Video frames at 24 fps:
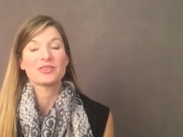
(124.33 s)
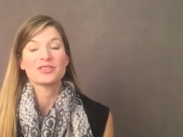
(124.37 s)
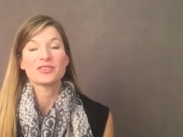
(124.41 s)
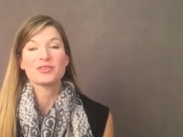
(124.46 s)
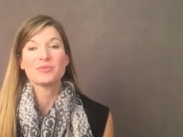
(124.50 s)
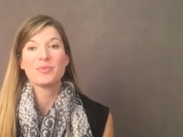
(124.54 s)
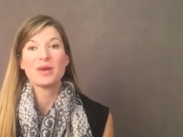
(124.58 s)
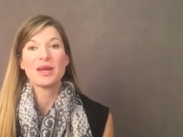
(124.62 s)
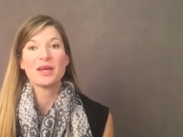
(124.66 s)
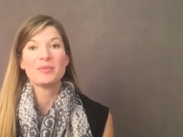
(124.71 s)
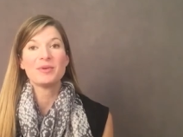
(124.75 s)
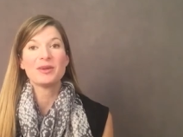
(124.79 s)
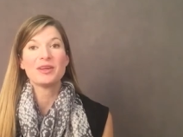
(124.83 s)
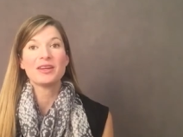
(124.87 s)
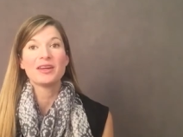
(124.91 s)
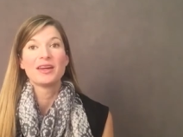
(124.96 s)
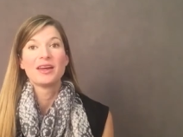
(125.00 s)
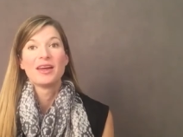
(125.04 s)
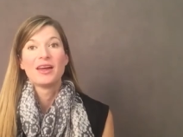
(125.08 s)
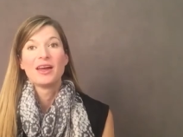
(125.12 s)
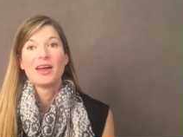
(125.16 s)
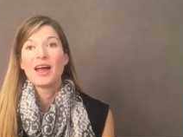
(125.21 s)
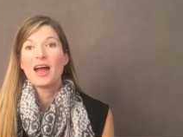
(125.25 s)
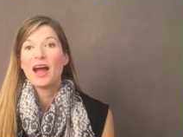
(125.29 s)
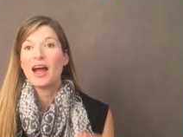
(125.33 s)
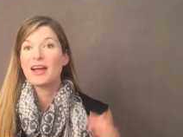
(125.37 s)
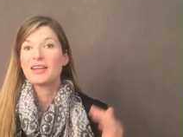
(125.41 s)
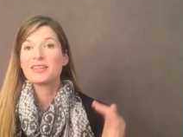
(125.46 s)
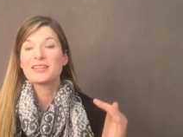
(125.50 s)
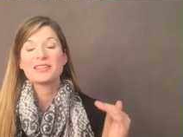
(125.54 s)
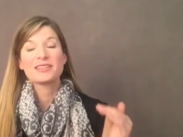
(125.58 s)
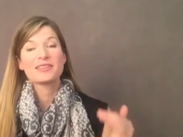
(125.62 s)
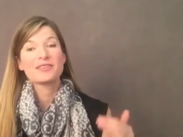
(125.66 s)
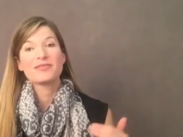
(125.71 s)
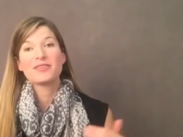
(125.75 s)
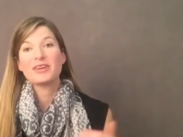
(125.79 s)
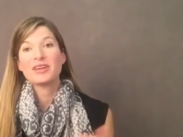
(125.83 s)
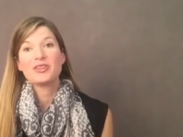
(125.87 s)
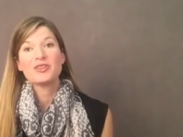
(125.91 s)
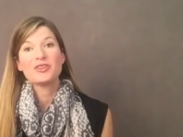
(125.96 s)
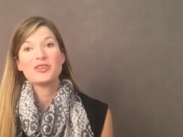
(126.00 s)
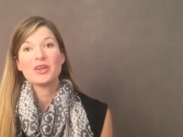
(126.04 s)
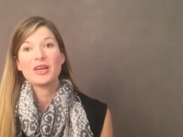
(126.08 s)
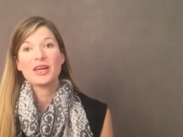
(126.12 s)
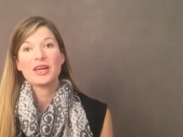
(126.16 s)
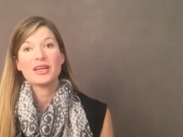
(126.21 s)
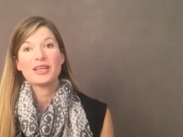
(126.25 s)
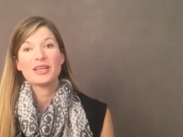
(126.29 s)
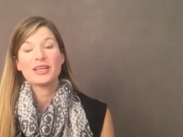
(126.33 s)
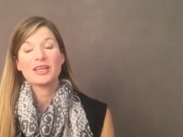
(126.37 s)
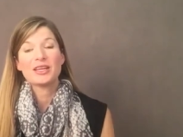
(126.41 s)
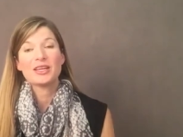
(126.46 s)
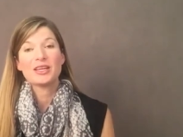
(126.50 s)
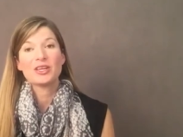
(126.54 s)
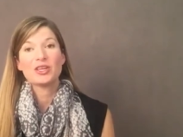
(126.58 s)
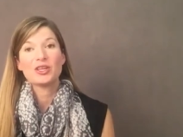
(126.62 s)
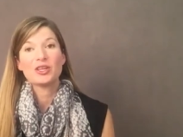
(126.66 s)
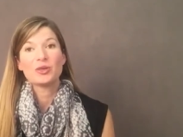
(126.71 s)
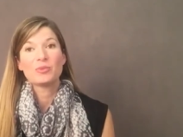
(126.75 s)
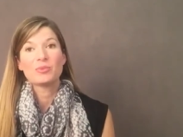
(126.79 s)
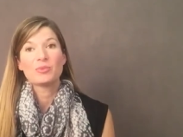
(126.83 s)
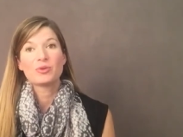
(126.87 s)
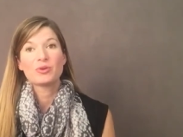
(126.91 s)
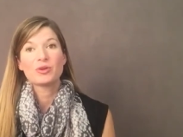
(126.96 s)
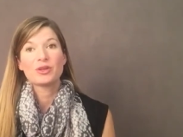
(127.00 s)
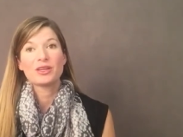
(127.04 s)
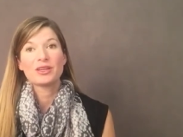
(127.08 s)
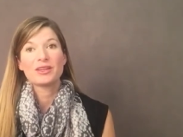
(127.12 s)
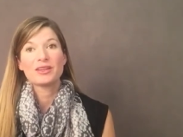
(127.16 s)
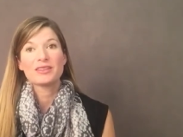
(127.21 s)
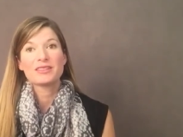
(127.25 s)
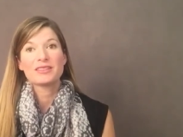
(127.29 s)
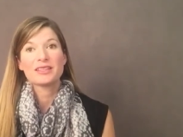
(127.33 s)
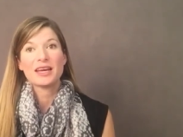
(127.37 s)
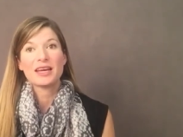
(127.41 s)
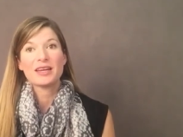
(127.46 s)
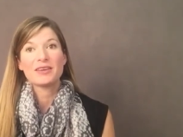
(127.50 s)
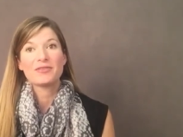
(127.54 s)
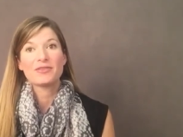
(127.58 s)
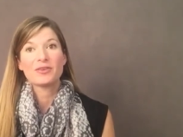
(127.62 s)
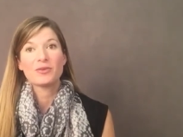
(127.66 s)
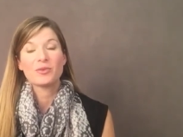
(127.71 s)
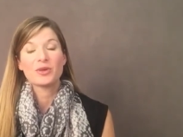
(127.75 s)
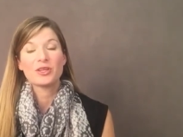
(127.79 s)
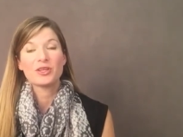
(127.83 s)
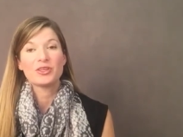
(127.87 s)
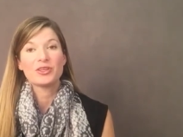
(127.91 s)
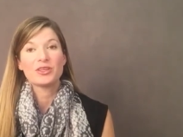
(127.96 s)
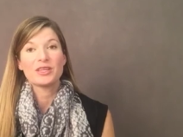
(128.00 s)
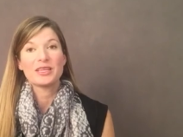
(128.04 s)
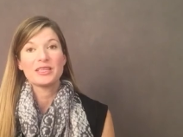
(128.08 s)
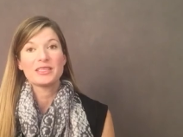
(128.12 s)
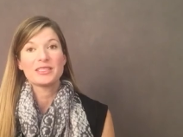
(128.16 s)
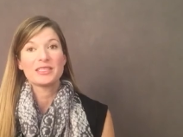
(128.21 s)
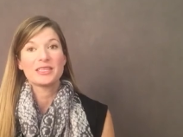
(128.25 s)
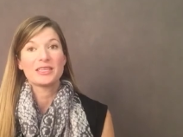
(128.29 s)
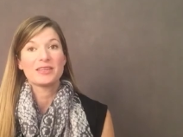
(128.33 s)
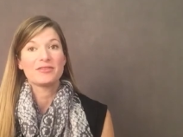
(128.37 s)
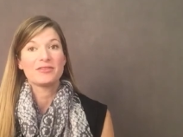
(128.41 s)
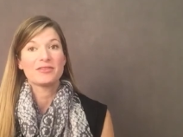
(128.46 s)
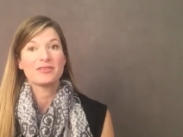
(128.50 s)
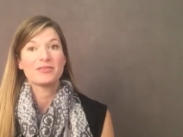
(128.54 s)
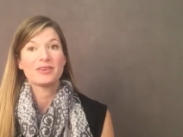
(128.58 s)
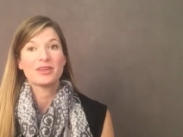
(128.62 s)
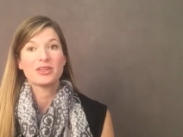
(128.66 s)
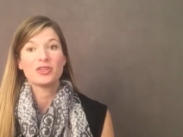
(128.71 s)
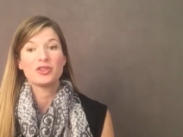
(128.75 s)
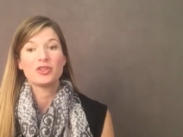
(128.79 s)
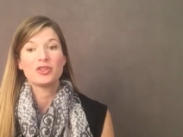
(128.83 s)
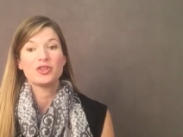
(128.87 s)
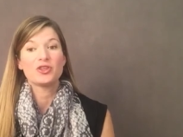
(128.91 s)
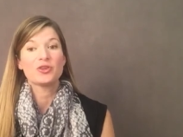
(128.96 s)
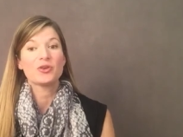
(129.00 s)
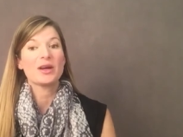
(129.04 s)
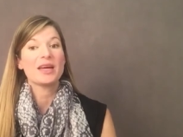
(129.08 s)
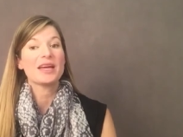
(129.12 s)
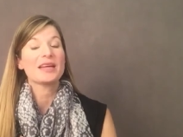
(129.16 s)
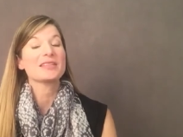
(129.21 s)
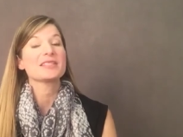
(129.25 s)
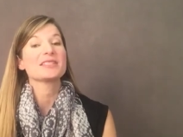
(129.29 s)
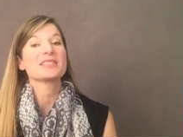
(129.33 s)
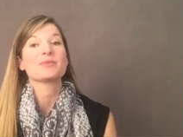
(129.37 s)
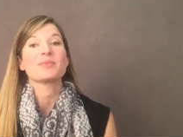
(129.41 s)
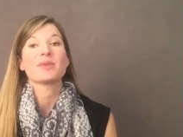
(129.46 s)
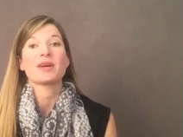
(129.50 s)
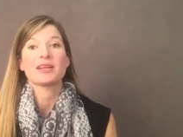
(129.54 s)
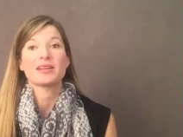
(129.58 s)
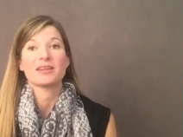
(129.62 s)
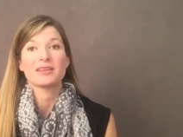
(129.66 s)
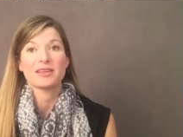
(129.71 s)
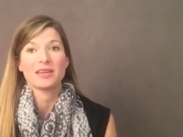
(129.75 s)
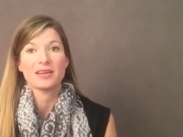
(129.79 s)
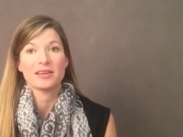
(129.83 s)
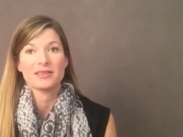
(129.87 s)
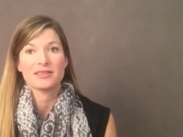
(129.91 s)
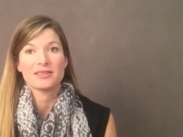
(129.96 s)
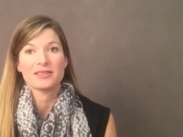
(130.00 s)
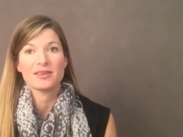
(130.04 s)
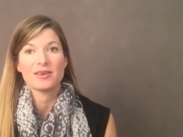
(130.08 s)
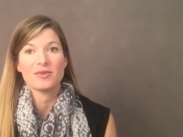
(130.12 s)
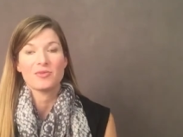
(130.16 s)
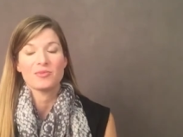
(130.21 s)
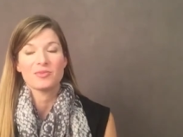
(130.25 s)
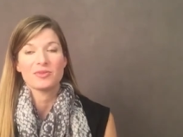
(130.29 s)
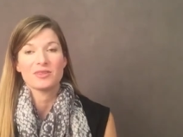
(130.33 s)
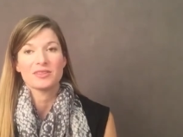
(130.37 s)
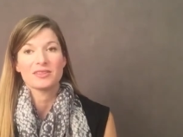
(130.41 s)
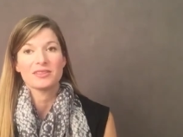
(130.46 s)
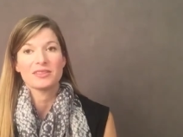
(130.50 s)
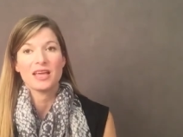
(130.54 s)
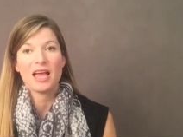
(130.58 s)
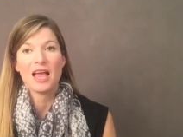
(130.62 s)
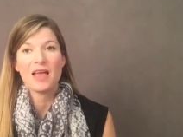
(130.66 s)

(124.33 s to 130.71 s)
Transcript: So maybe under the venue heading, you put in a date for when you need to give the venue your estimated guest numbers.